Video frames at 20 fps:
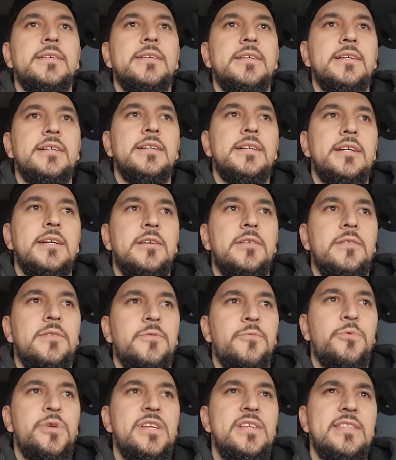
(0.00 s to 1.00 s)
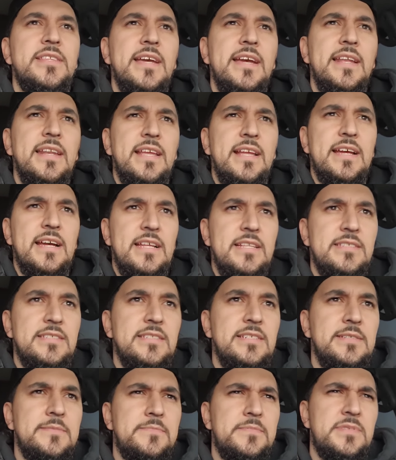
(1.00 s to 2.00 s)
uh, Restyling
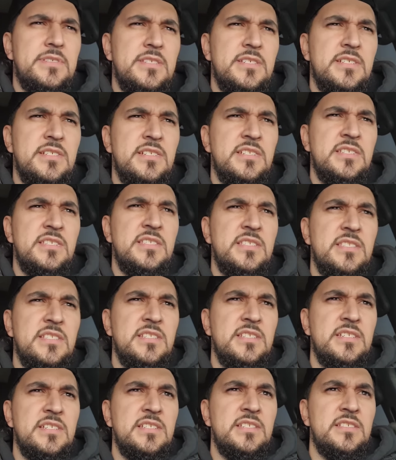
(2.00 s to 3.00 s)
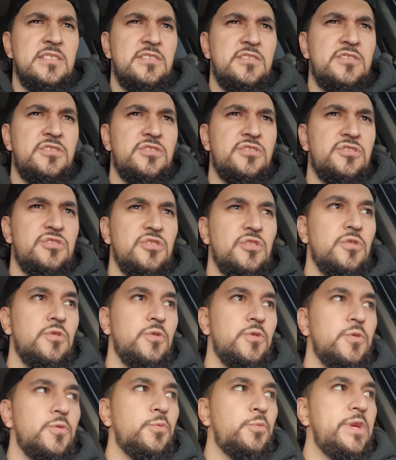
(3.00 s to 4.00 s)
Concept.
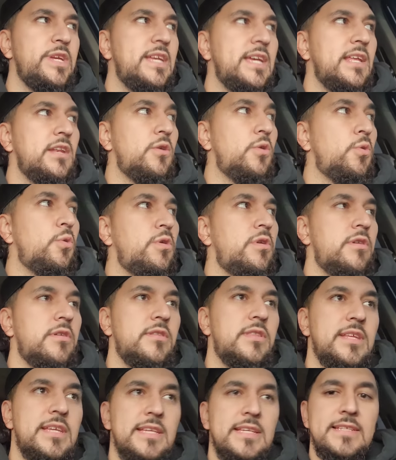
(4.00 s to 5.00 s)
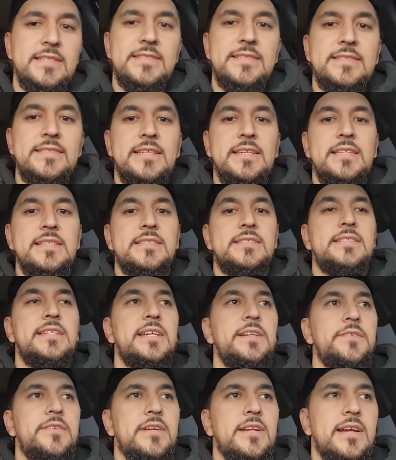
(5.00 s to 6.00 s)
So we can order this
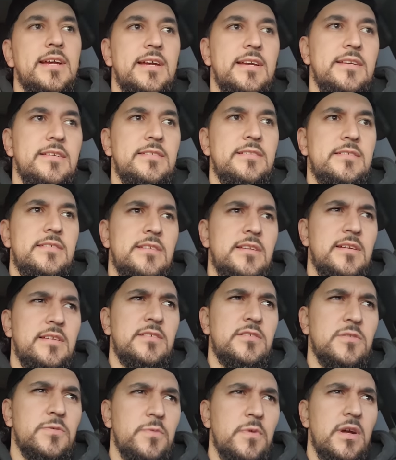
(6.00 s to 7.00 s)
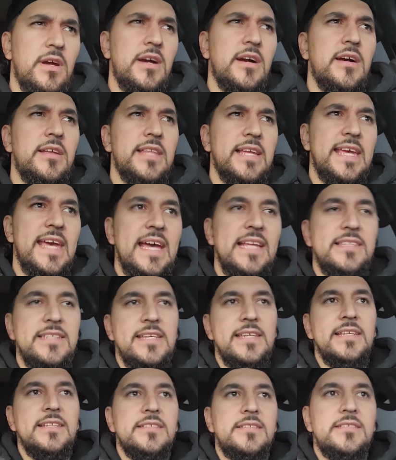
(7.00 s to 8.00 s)
interior, guys. So, uh, the
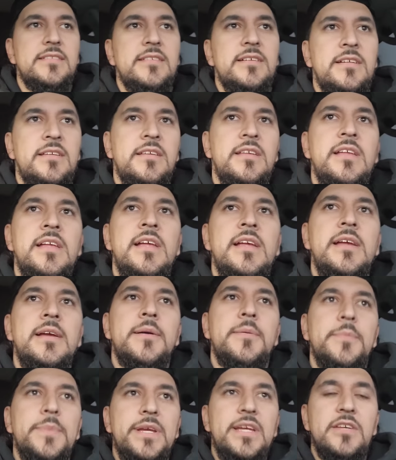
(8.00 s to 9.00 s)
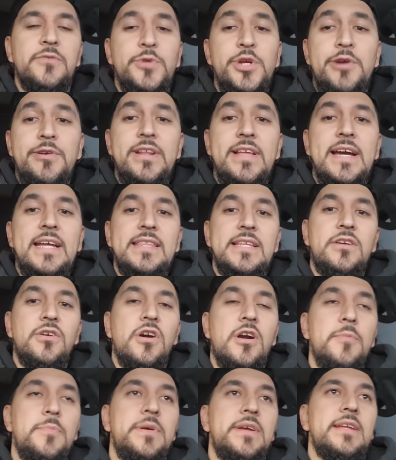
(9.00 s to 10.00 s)
Katzkins because we already got the
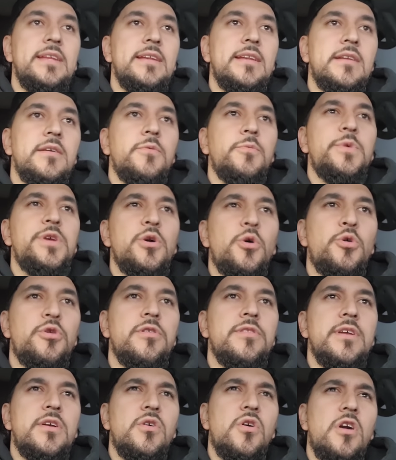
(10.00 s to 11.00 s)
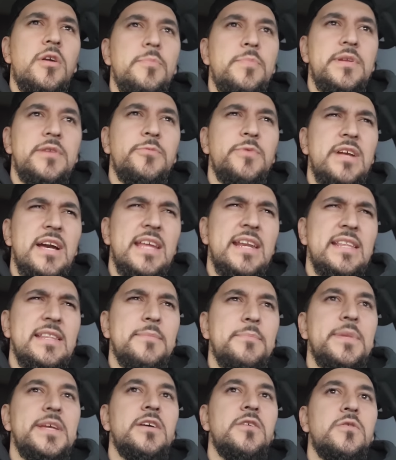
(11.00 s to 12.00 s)
carpet. We ordered the carpet and we got in
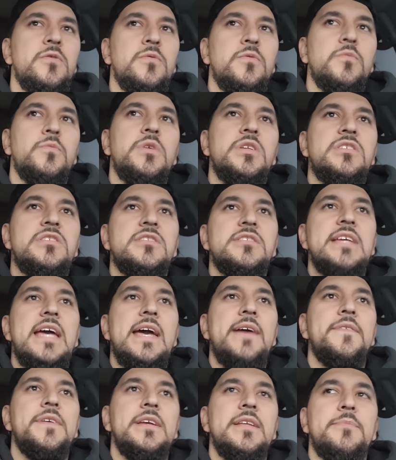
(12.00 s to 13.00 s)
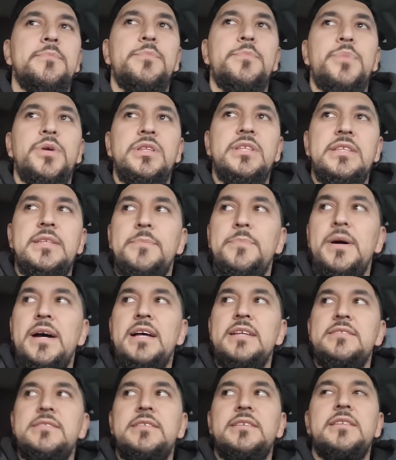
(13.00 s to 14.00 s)
the mail. We just haven't put the
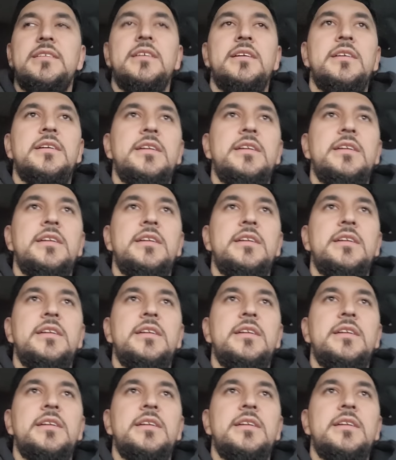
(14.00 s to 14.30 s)
deposit